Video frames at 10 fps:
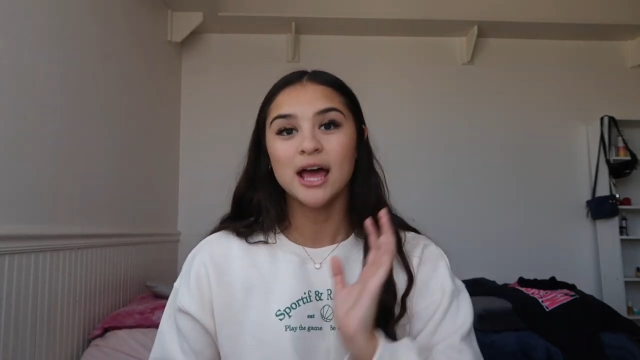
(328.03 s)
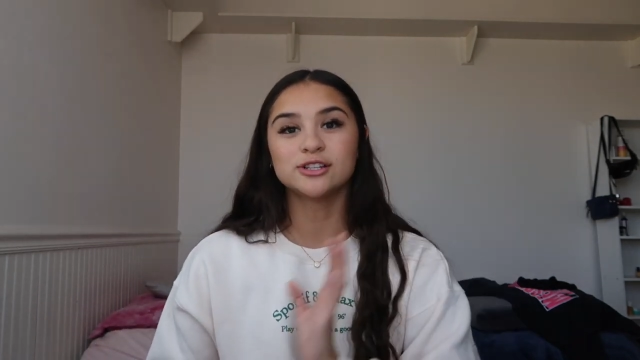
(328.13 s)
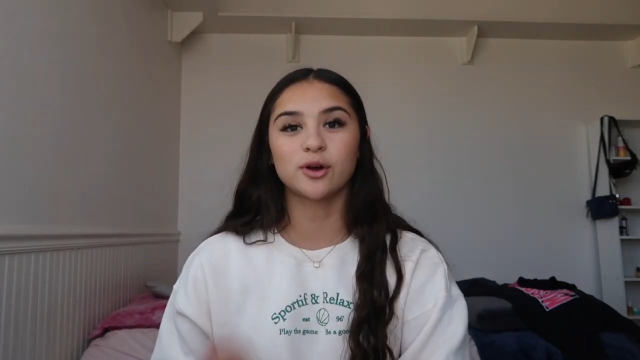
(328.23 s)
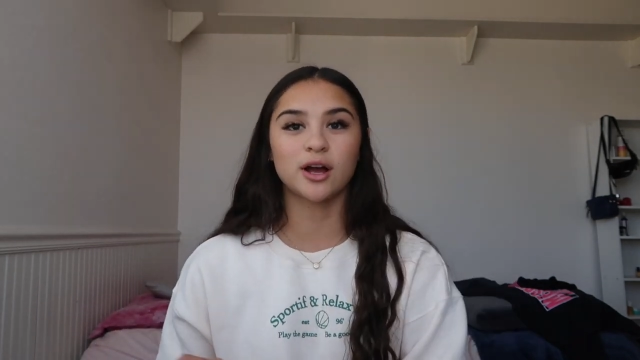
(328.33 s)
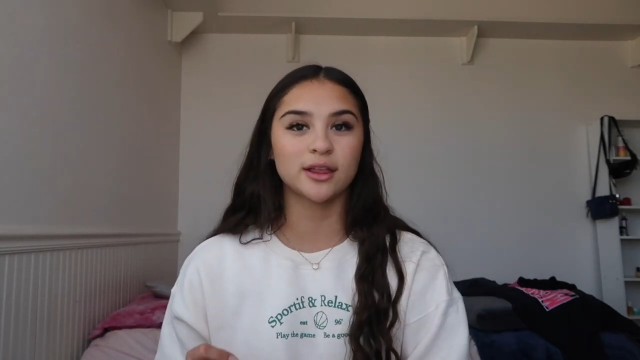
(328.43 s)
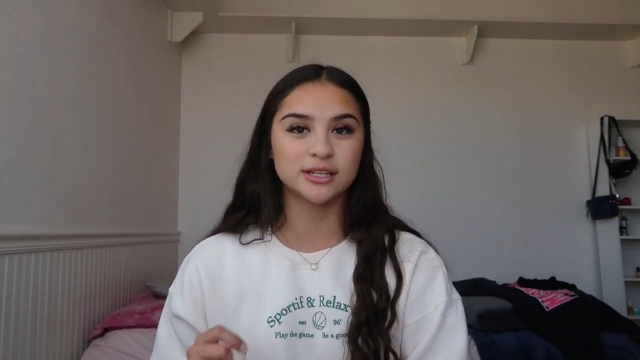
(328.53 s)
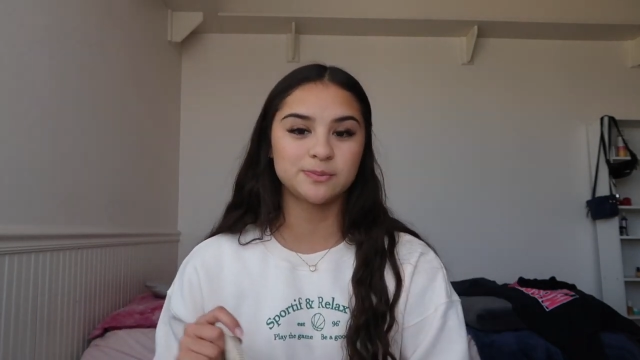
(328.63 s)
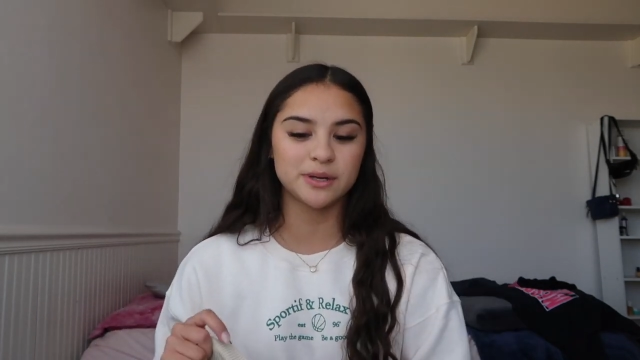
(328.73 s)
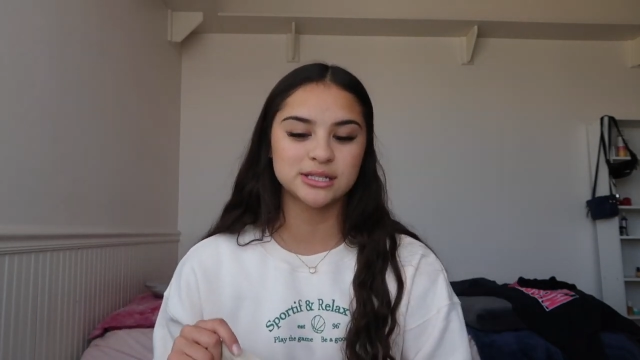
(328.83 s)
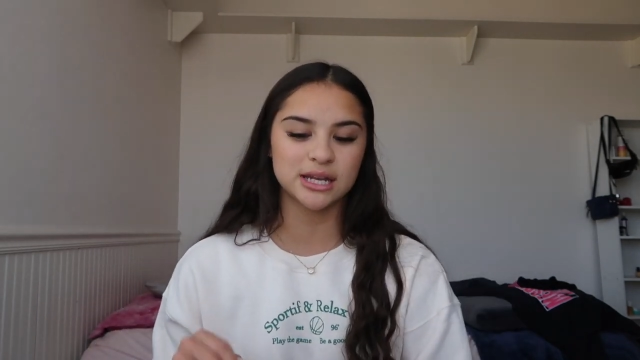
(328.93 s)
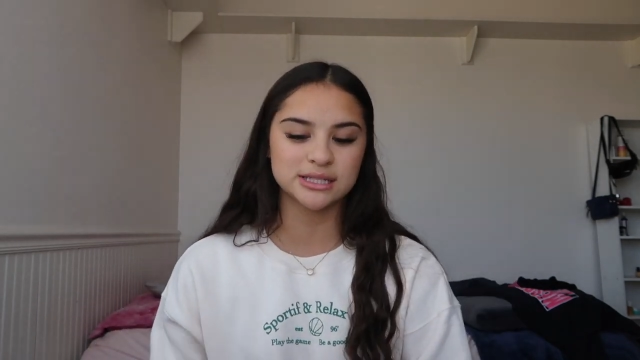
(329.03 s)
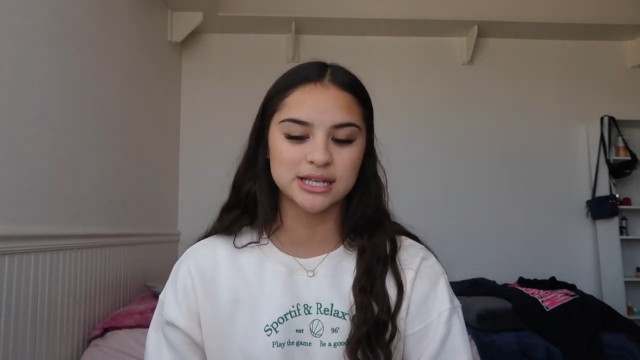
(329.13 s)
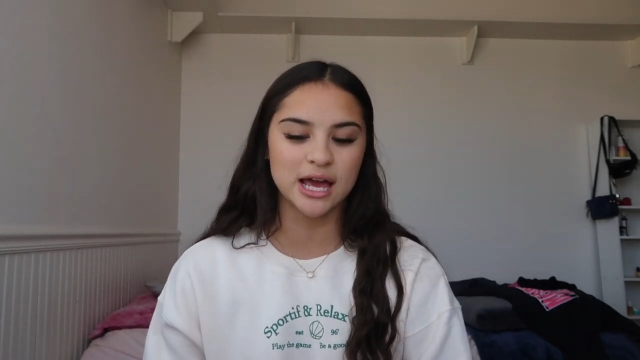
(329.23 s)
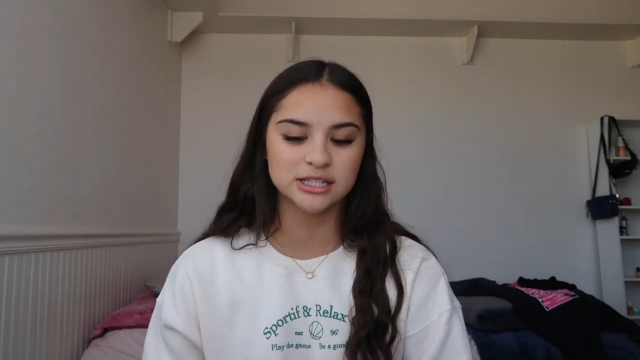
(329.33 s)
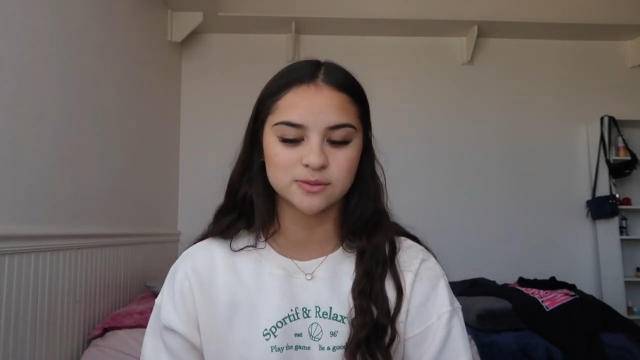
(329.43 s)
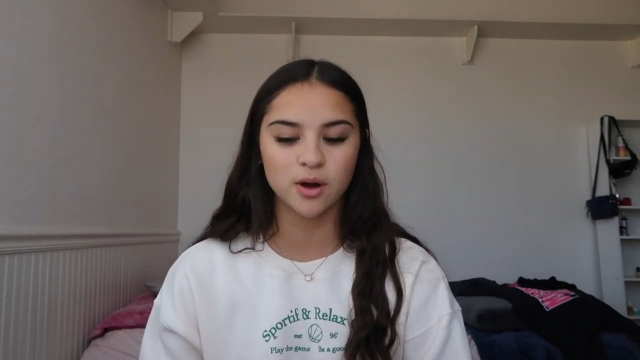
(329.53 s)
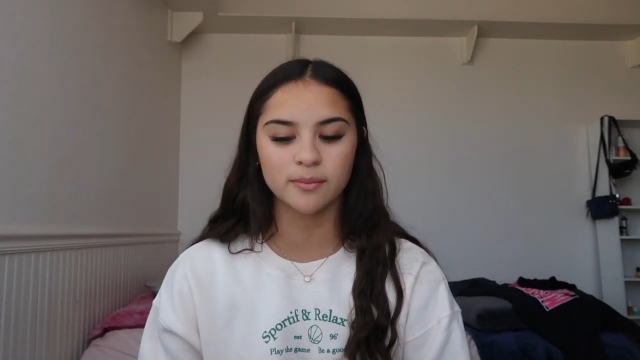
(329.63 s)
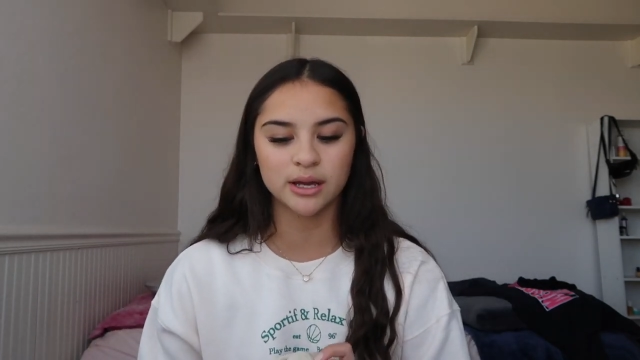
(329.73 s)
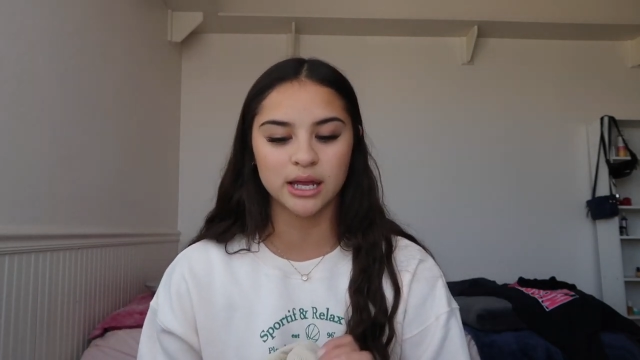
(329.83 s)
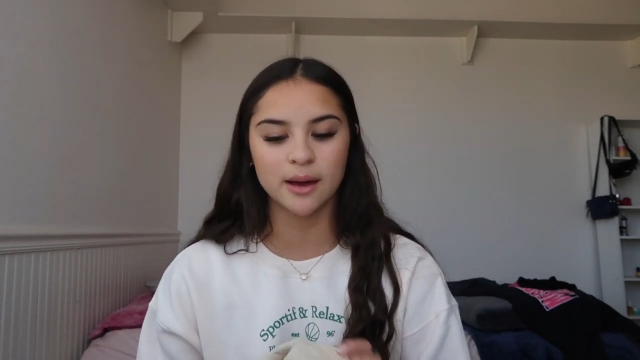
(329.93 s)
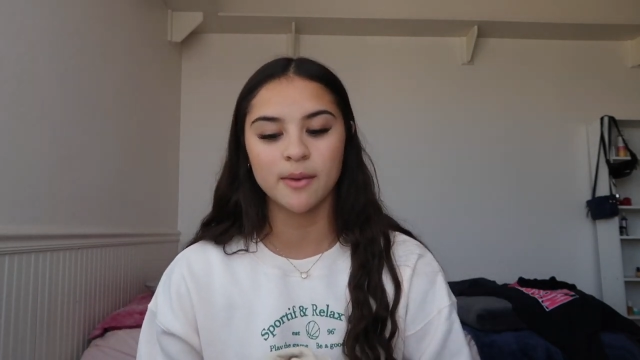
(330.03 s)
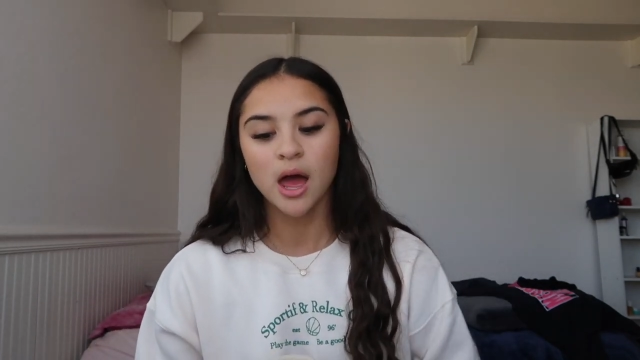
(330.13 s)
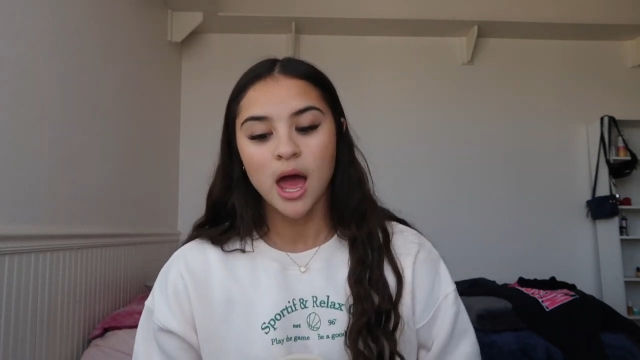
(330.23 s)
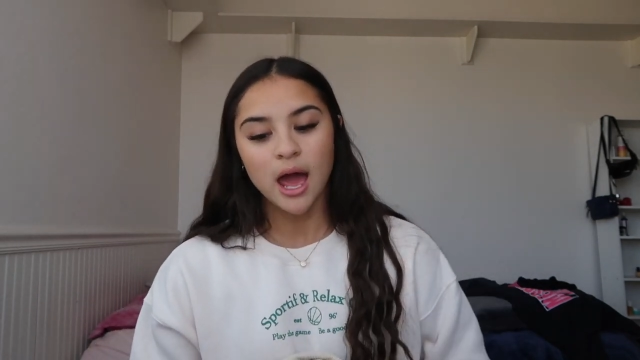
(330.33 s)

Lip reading: So I got this piece in a size small, medium,